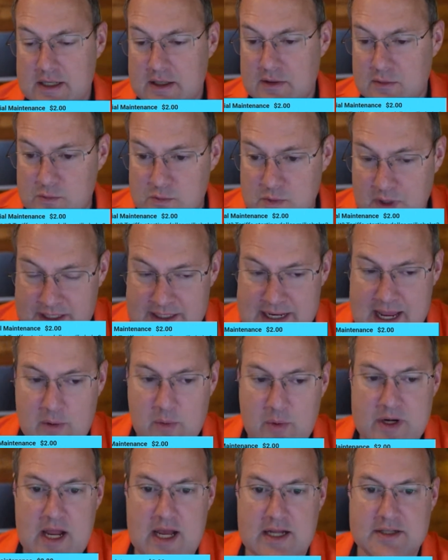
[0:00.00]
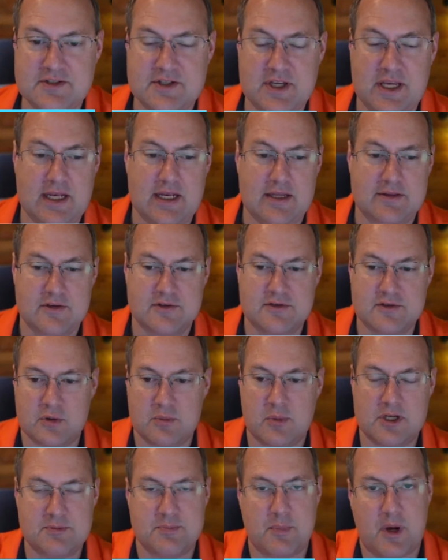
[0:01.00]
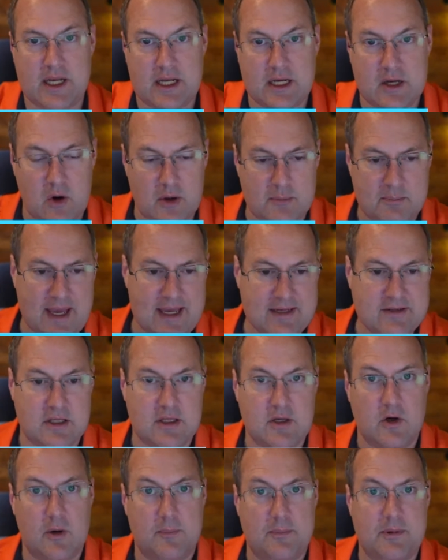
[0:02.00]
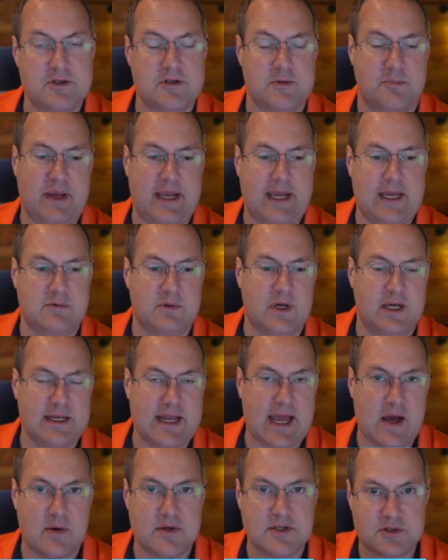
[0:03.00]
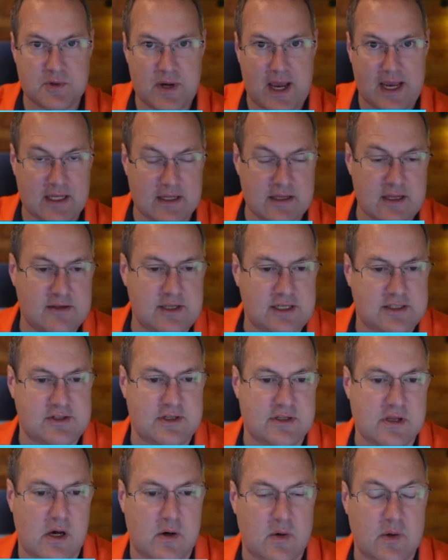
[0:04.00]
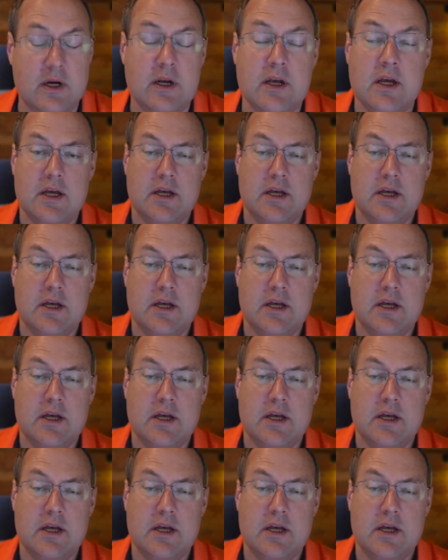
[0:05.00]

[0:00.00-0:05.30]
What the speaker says: Right now, we're not seeing it. There's too much money going back to Europe and Japan right now. It's dragging the Dixie lower.